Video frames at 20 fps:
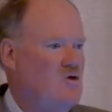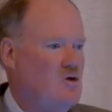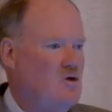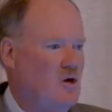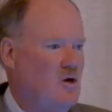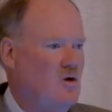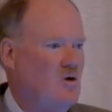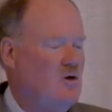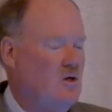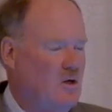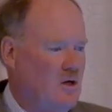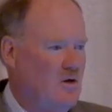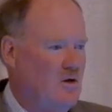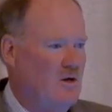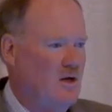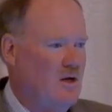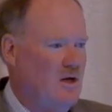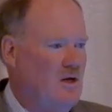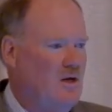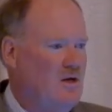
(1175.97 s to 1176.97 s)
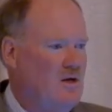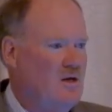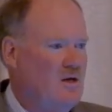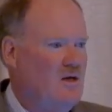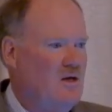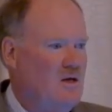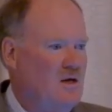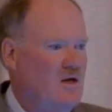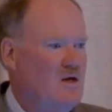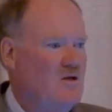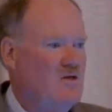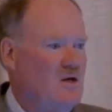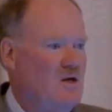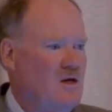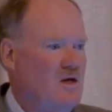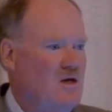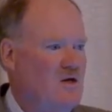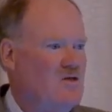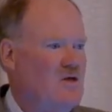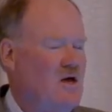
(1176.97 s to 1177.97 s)
show clearly is
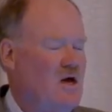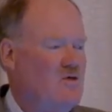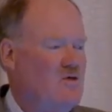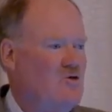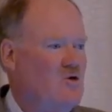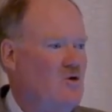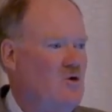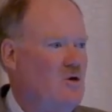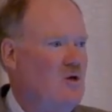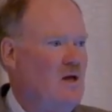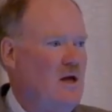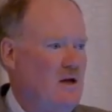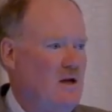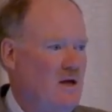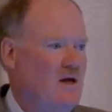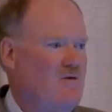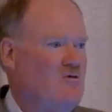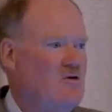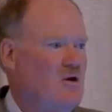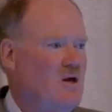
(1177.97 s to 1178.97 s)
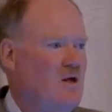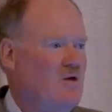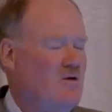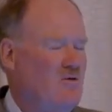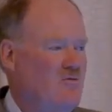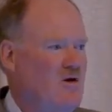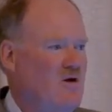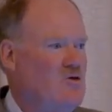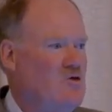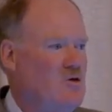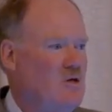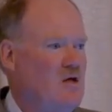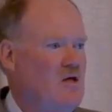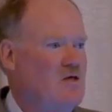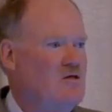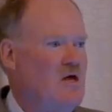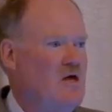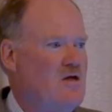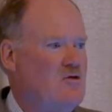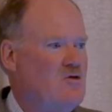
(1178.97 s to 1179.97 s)
it's as good at lifestyle intervention
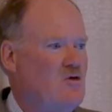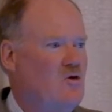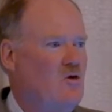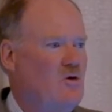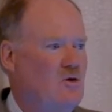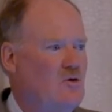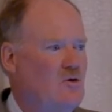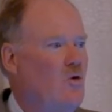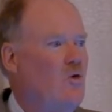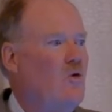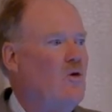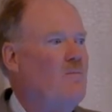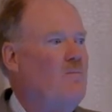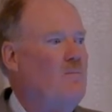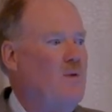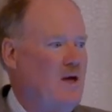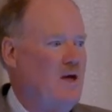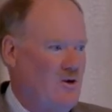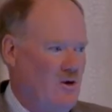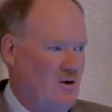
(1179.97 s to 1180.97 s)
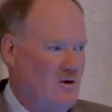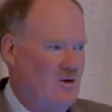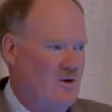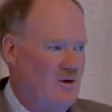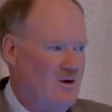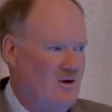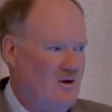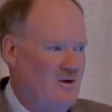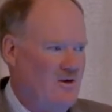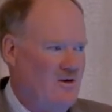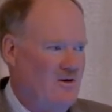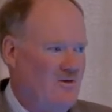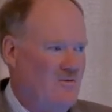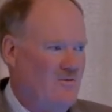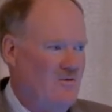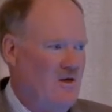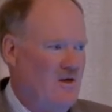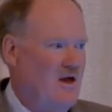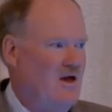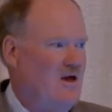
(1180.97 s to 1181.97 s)
is as good or better
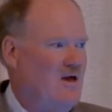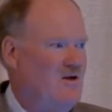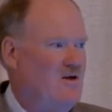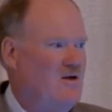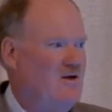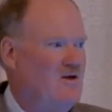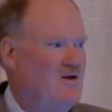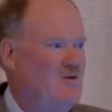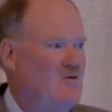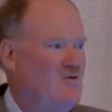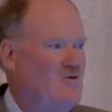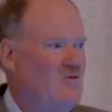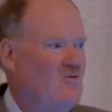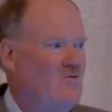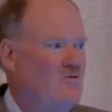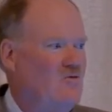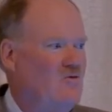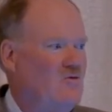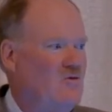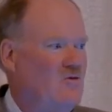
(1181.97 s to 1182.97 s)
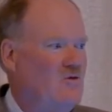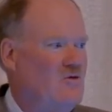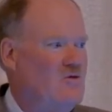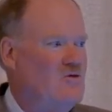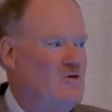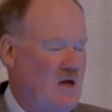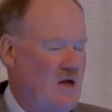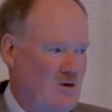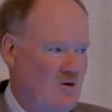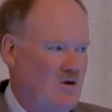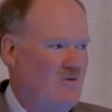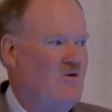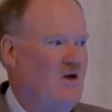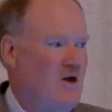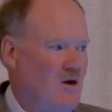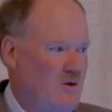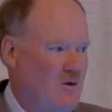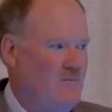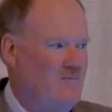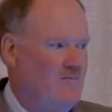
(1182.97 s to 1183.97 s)
than standard of
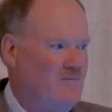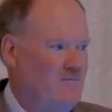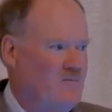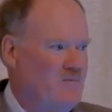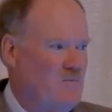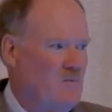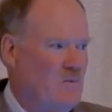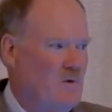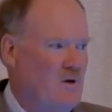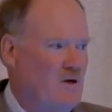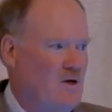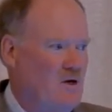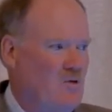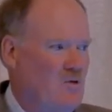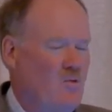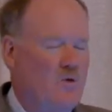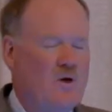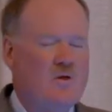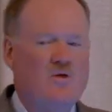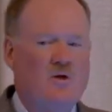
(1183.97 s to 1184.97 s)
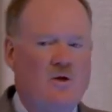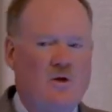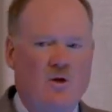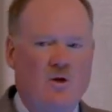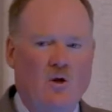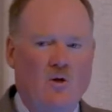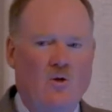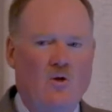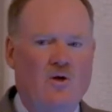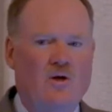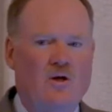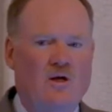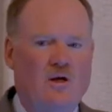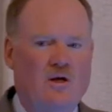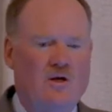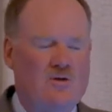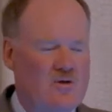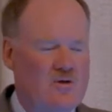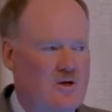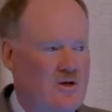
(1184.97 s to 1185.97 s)
care with lowered
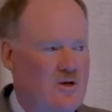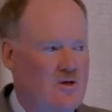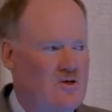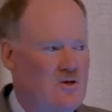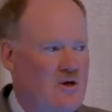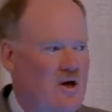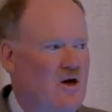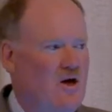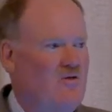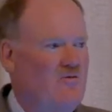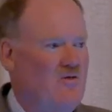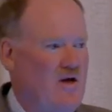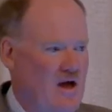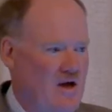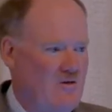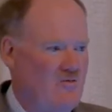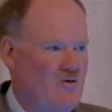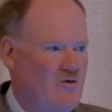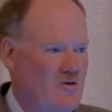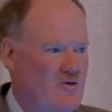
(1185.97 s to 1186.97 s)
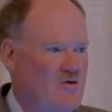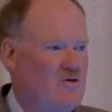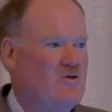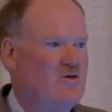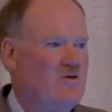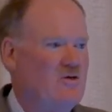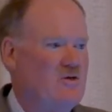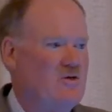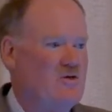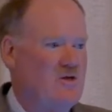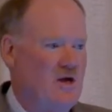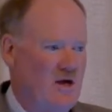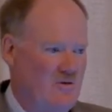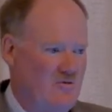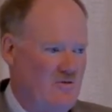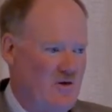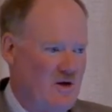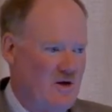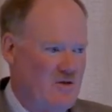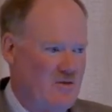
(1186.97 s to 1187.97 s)
incidence of adverse side
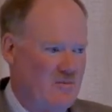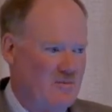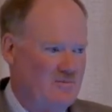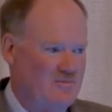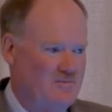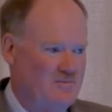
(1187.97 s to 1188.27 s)
effects.